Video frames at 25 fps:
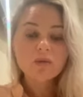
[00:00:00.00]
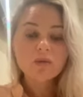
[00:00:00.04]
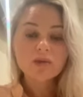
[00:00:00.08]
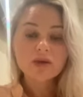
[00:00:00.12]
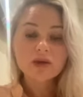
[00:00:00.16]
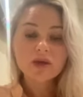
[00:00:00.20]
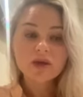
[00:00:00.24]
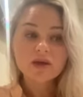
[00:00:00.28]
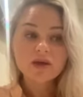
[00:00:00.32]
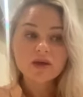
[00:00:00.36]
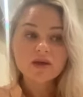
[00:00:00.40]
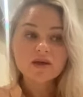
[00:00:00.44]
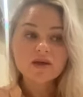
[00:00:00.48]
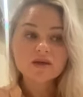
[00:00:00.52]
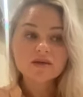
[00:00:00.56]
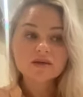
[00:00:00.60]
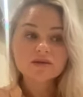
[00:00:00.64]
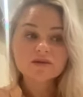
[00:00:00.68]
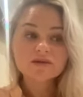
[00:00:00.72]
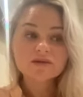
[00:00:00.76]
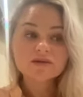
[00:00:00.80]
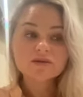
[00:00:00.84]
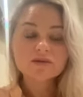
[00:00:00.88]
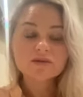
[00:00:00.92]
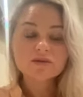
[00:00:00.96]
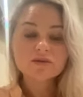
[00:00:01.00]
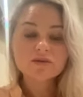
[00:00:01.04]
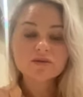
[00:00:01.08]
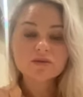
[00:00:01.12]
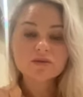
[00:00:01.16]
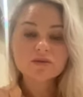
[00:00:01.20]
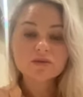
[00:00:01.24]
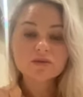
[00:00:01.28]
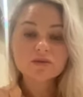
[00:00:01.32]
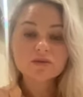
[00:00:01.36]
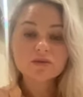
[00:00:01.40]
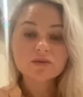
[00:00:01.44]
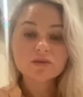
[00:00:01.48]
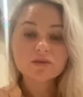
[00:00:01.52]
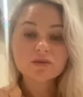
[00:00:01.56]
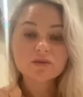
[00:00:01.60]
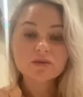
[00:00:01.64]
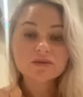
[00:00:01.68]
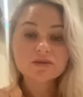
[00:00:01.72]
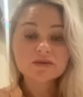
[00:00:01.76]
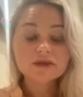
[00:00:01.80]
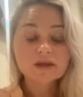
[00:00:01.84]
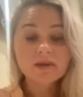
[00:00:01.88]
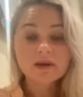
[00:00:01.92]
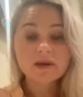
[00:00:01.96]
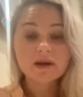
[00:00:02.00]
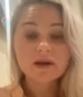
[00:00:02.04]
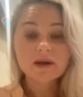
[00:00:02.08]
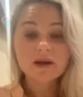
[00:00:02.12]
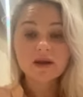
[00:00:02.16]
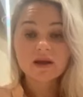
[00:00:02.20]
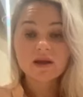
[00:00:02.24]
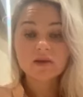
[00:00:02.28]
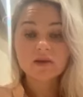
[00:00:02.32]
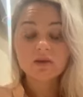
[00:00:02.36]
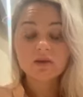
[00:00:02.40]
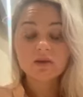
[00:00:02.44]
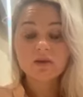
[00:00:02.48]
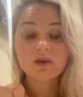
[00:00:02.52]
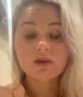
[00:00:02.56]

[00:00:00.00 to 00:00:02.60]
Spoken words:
Because typically,